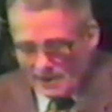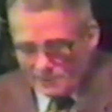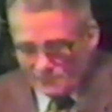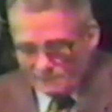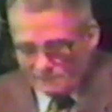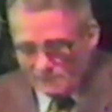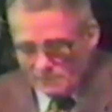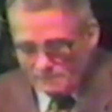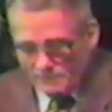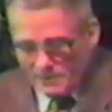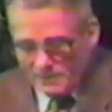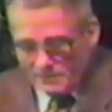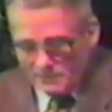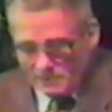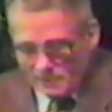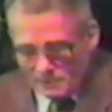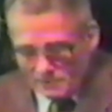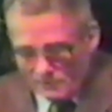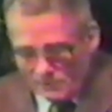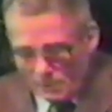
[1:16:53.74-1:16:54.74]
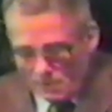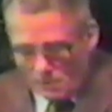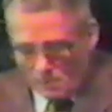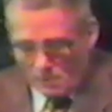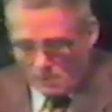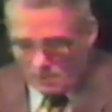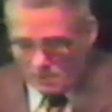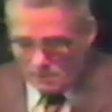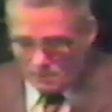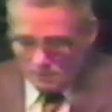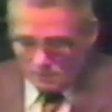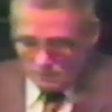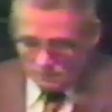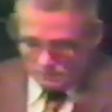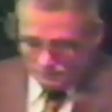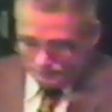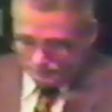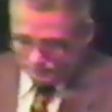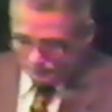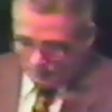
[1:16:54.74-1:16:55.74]
it's forbidden under the law.
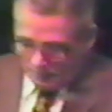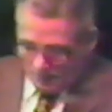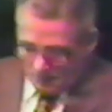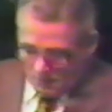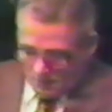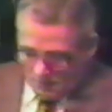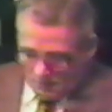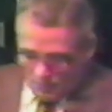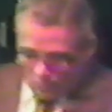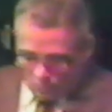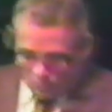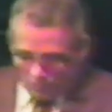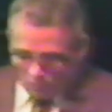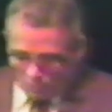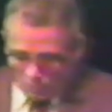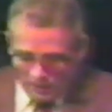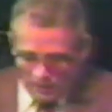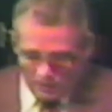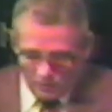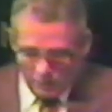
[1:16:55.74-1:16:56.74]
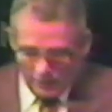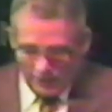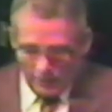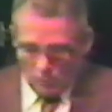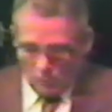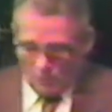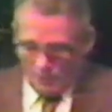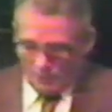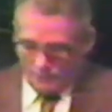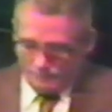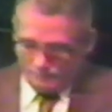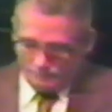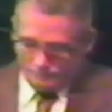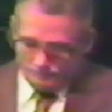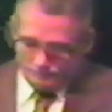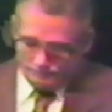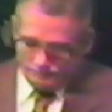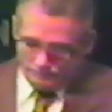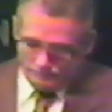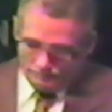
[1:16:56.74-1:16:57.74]
1621.
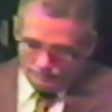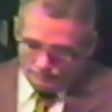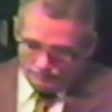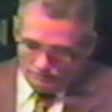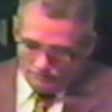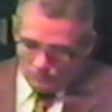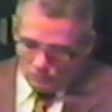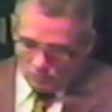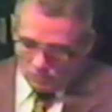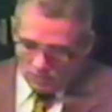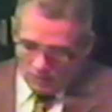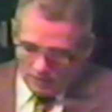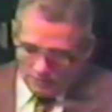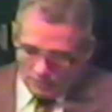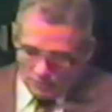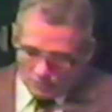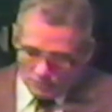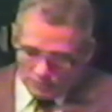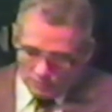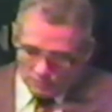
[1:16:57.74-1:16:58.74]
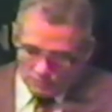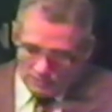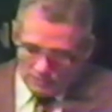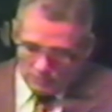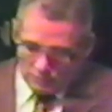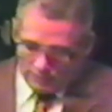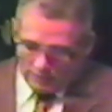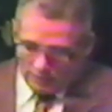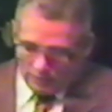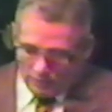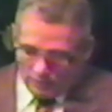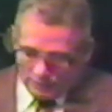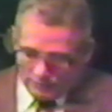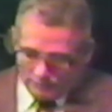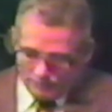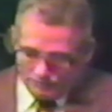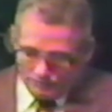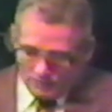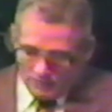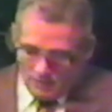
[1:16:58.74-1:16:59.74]
Deuteronomy
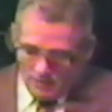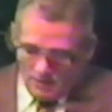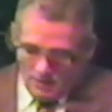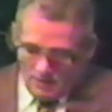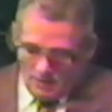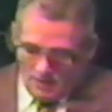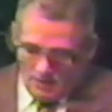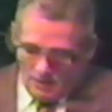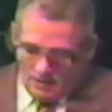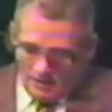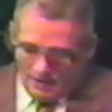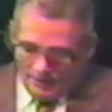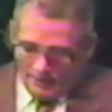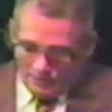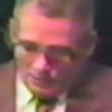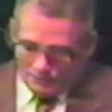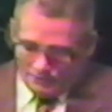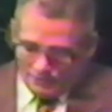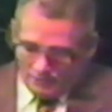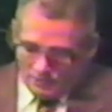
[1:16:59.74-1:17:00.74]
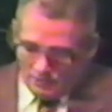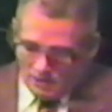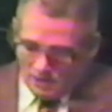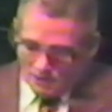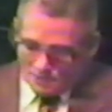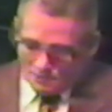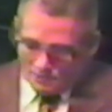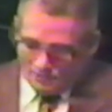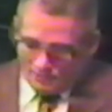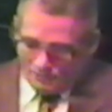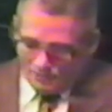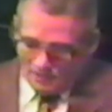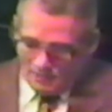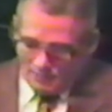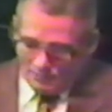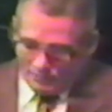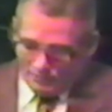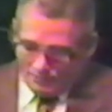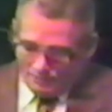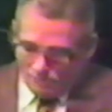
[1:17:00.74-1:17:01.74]
1621. And this the constant
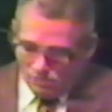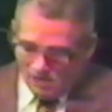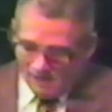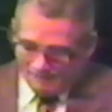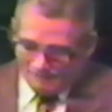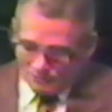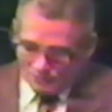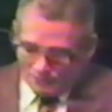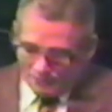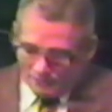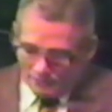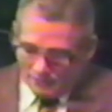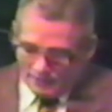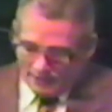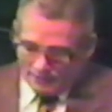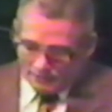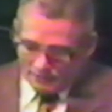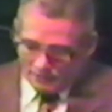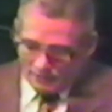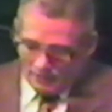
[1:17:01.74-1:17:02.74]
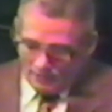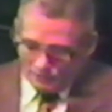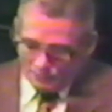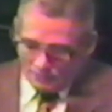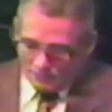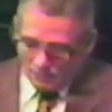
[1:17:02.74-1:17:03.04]
theme of the prophets throughout Kings and